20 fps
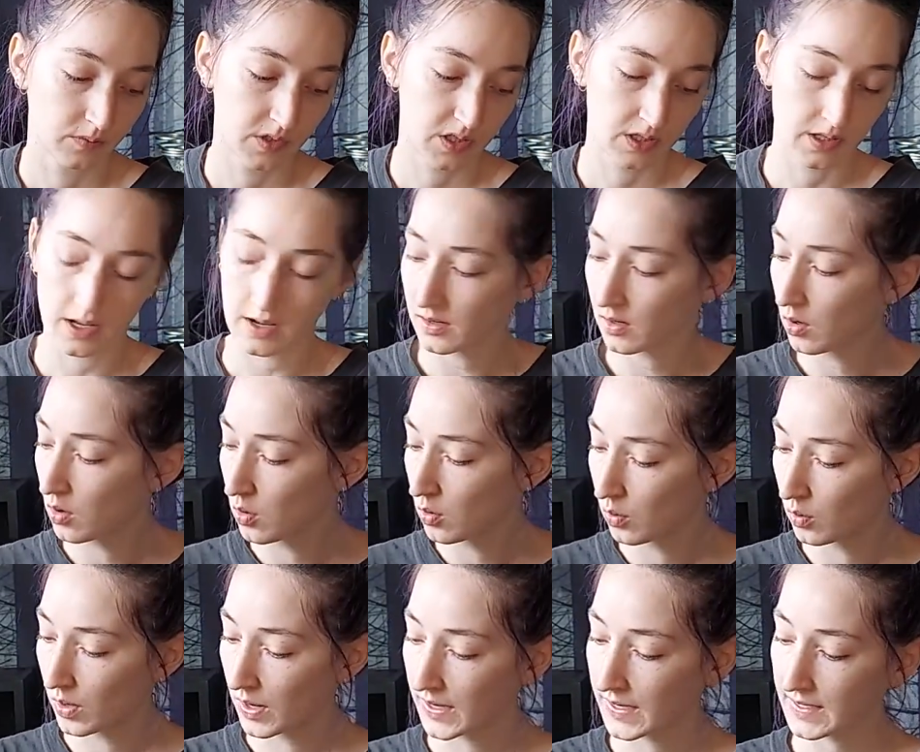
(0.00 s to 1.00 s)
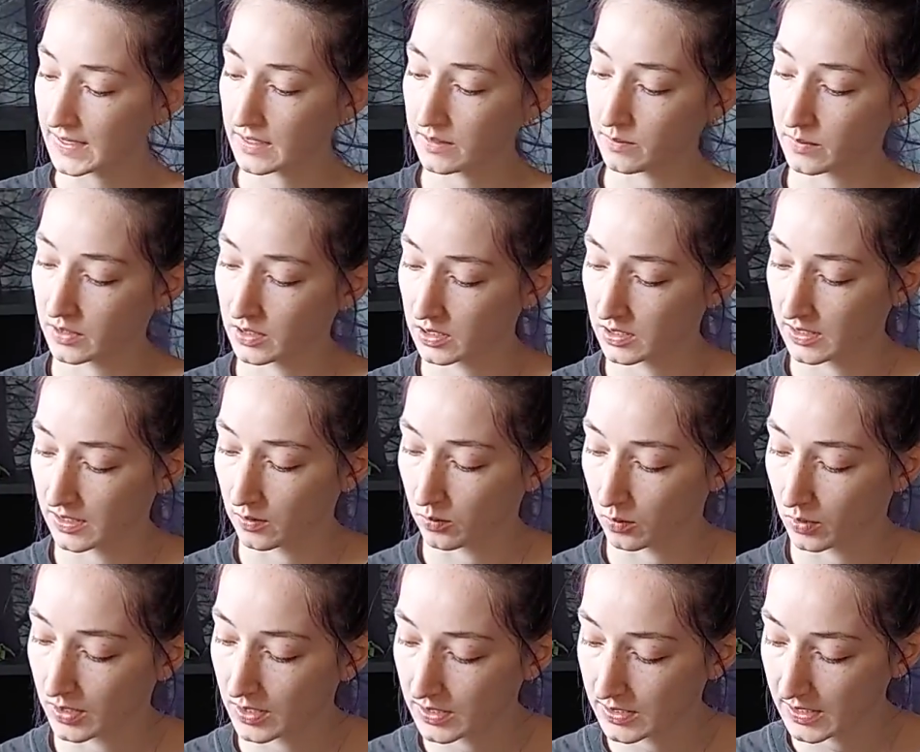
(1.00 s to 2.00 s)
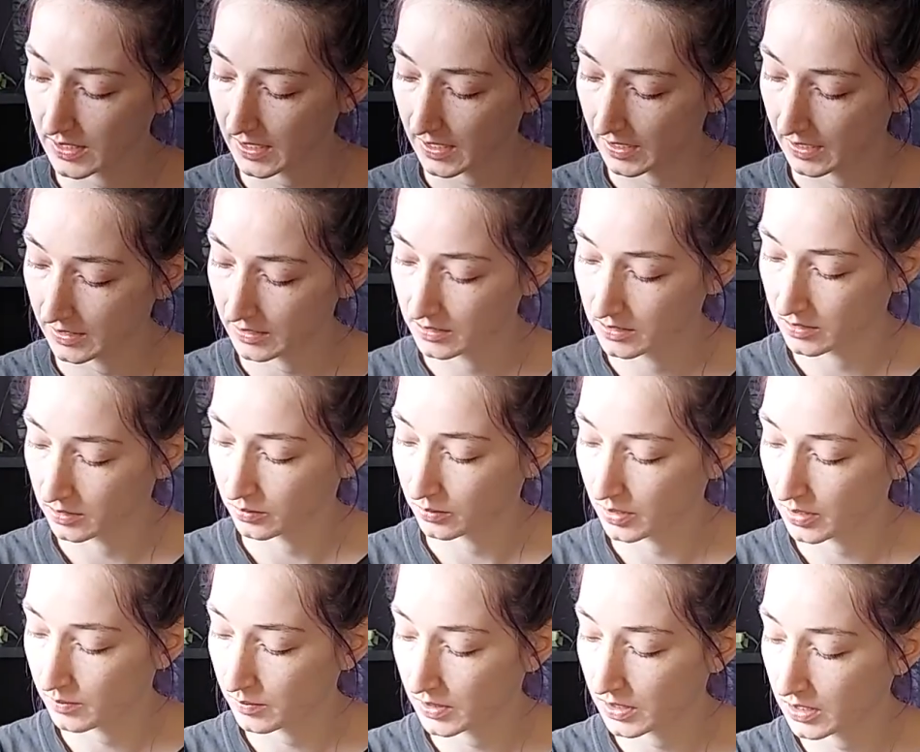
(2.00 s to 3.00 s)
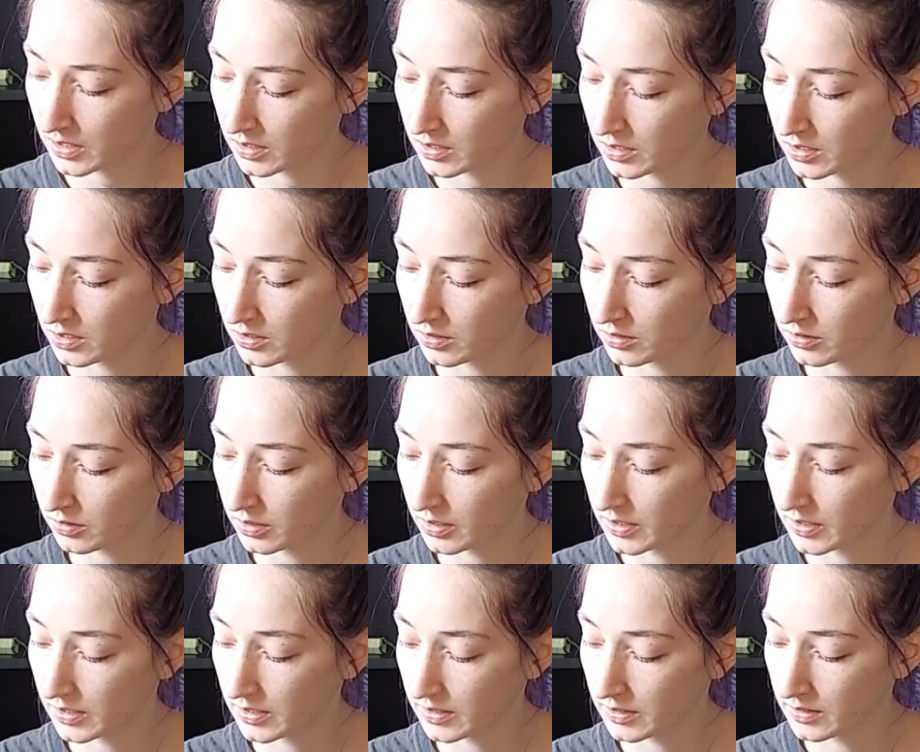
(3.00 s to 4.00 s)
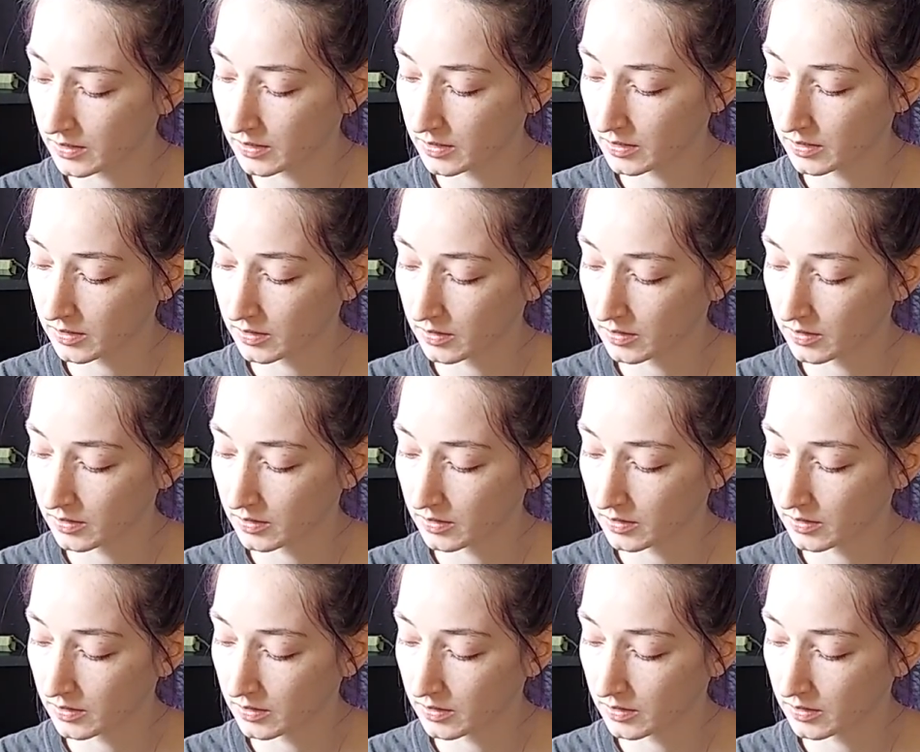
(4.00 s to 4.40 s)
Not quite as much as I wanted to add, so what I'm gonna do is